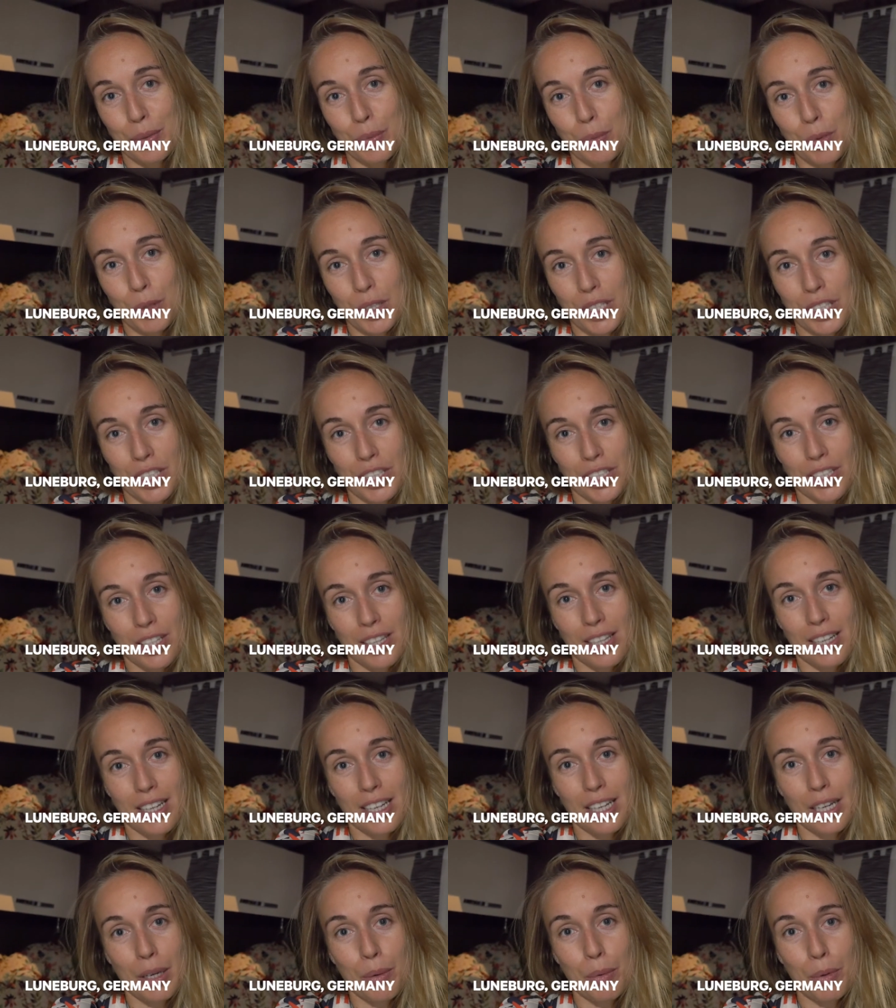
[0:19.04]
musician
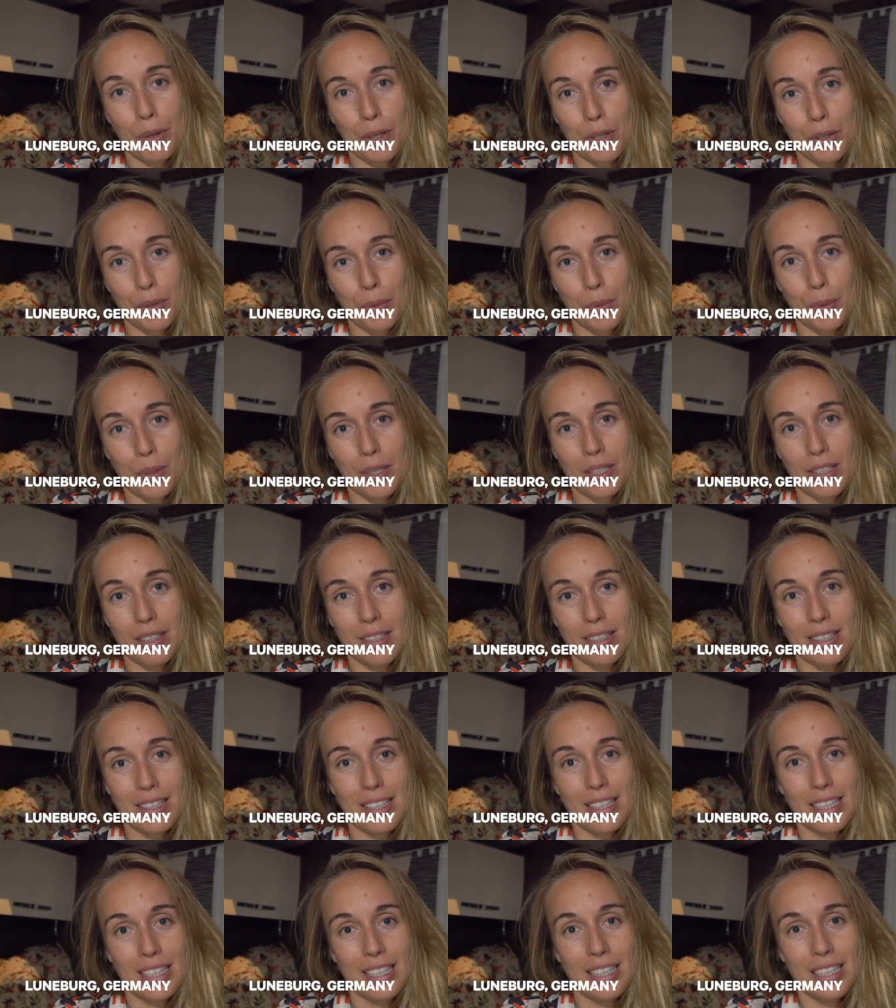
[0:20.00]
that he works with.
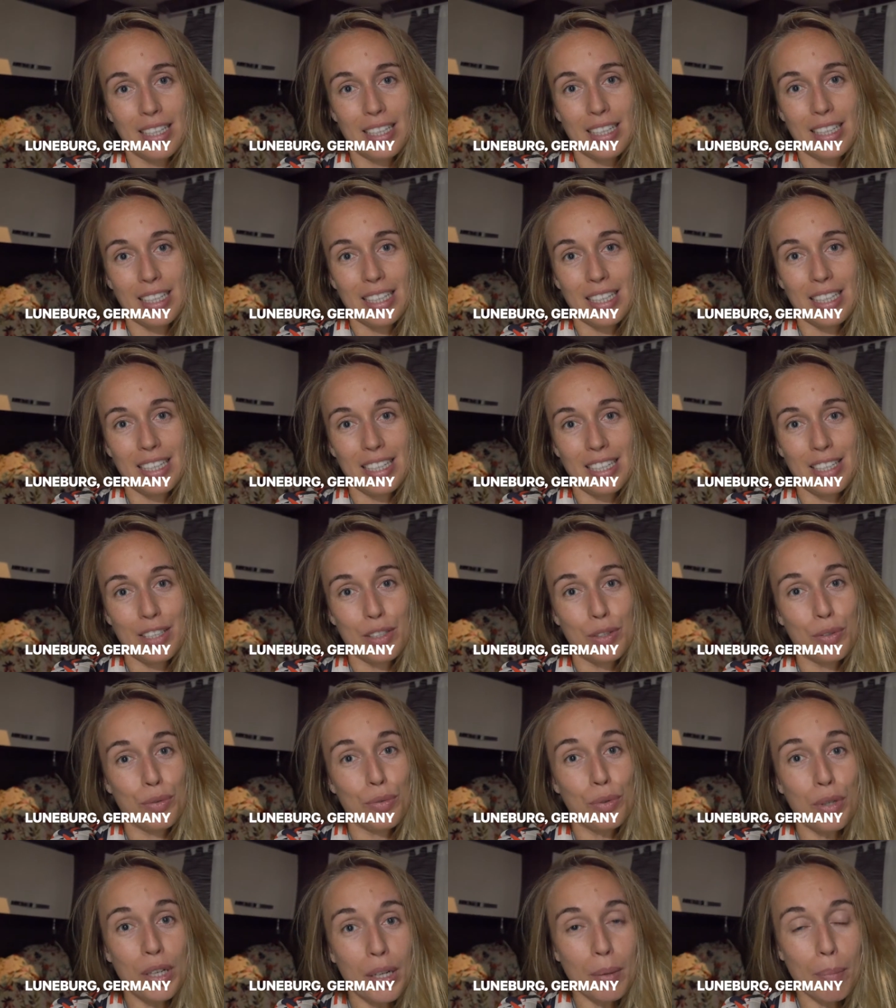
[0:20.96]
He is
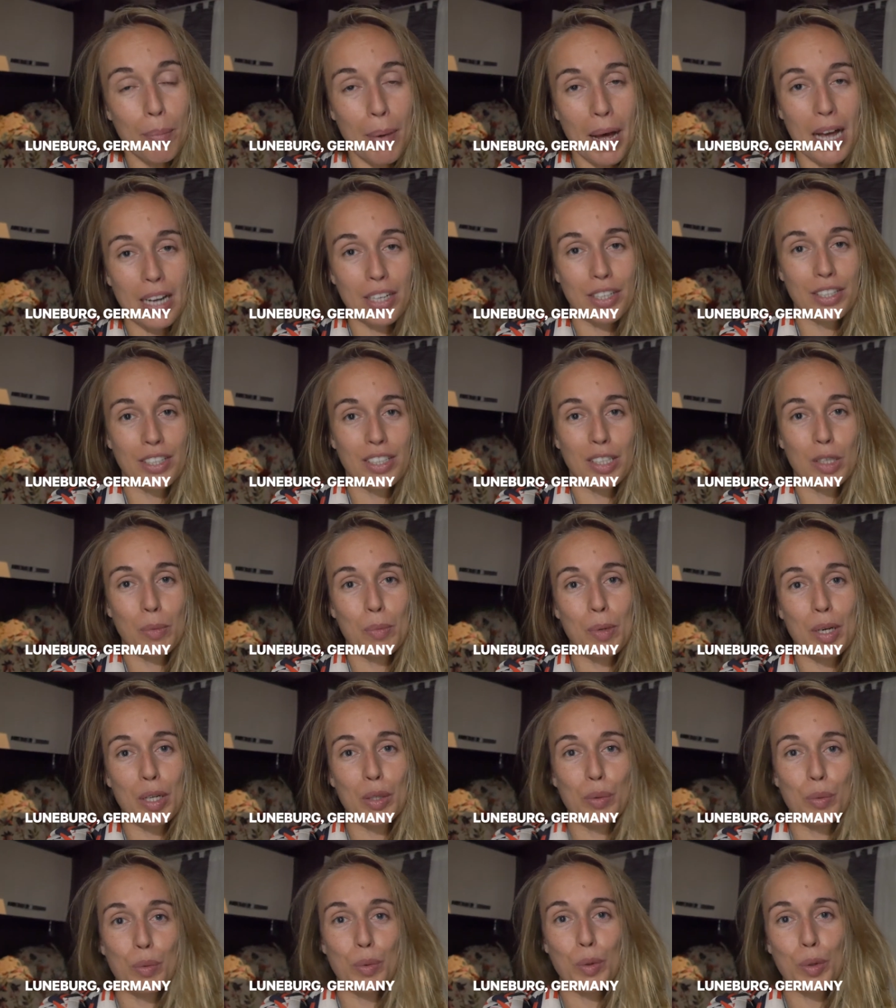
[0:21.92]
real passionate
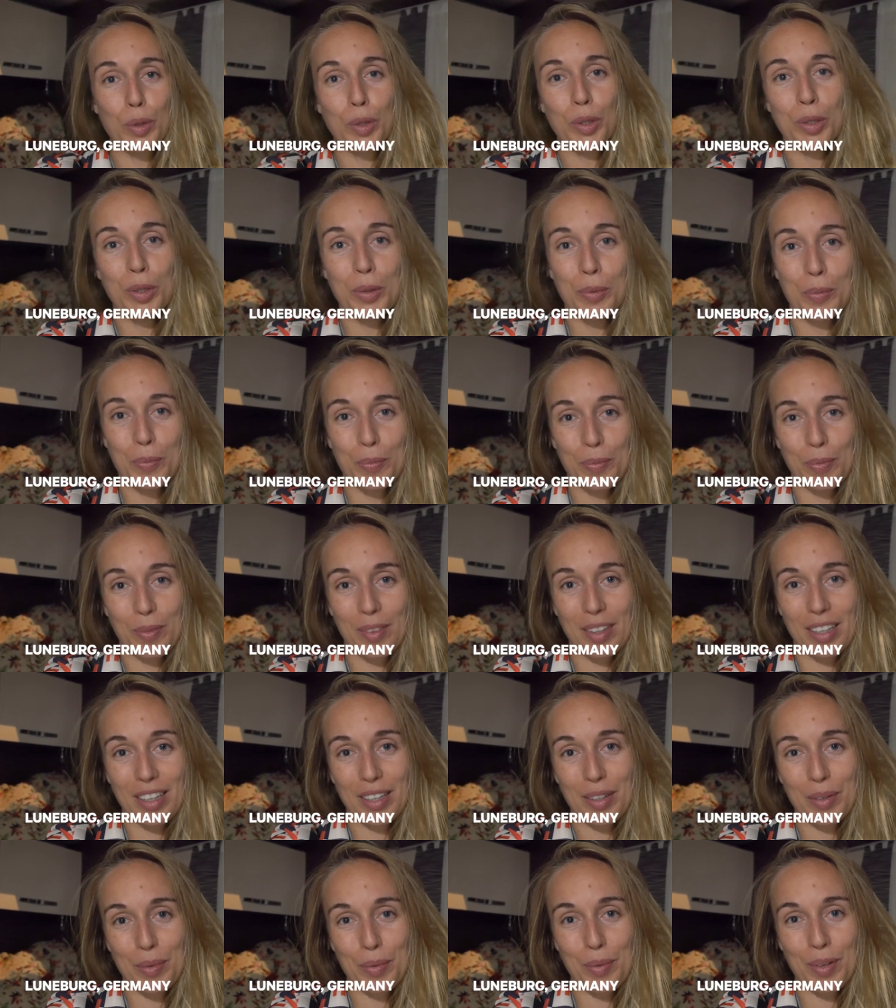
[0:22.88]
about wood
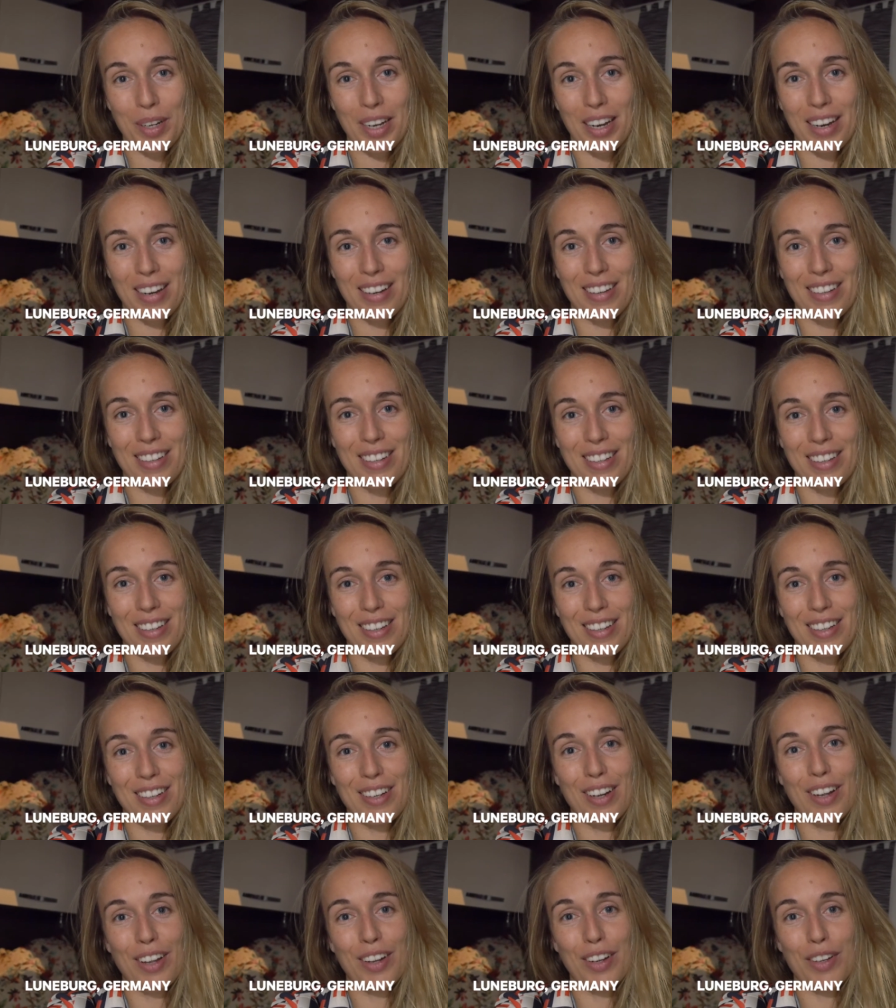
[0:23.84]
and we had
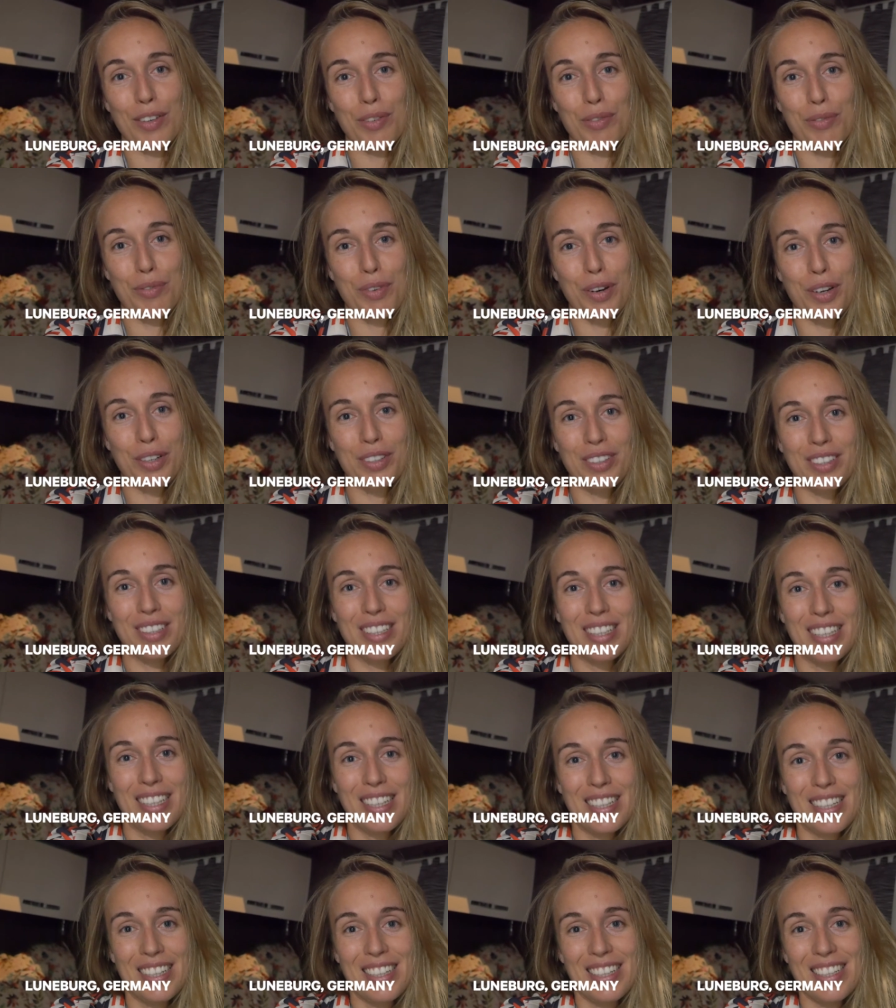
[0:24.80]
a lot of fun
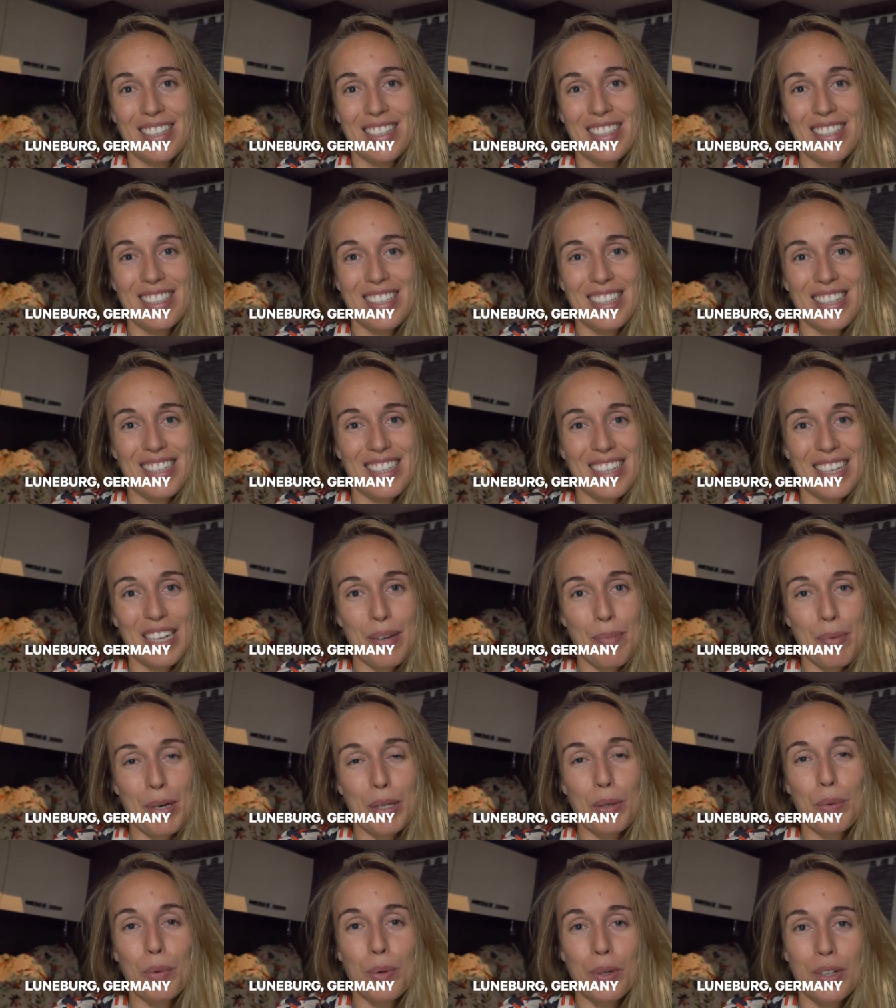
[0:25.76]
seeing him
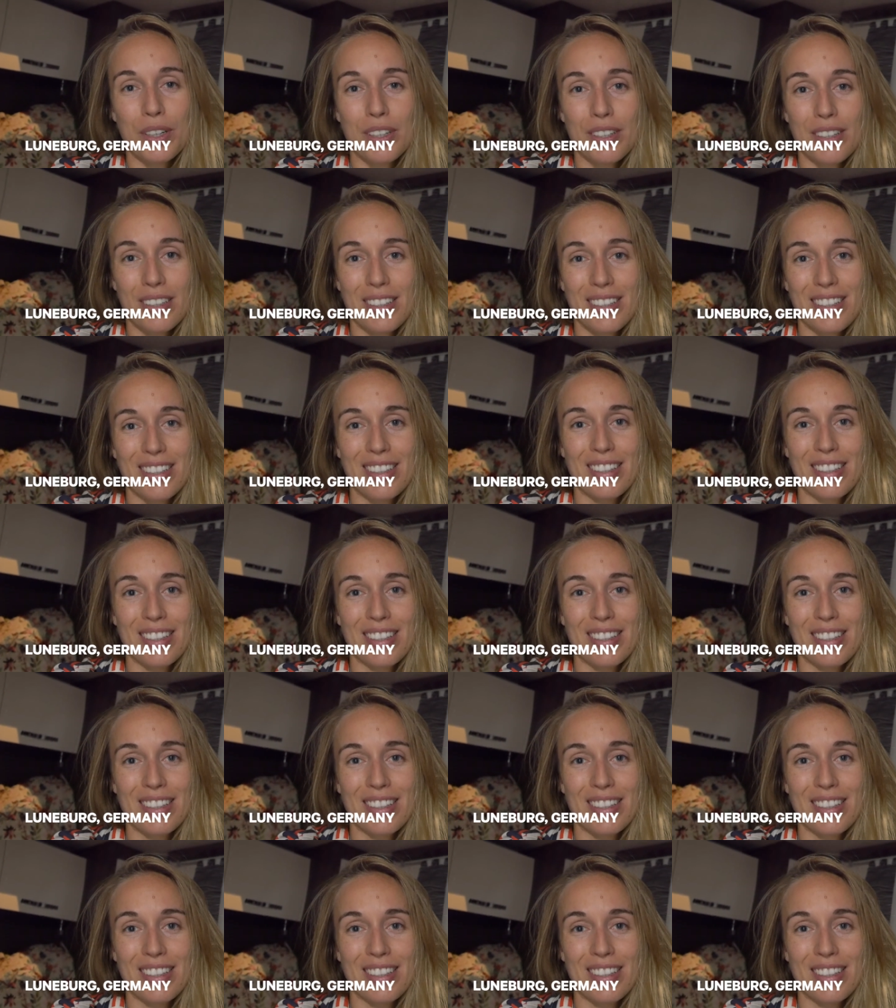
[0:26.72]
at work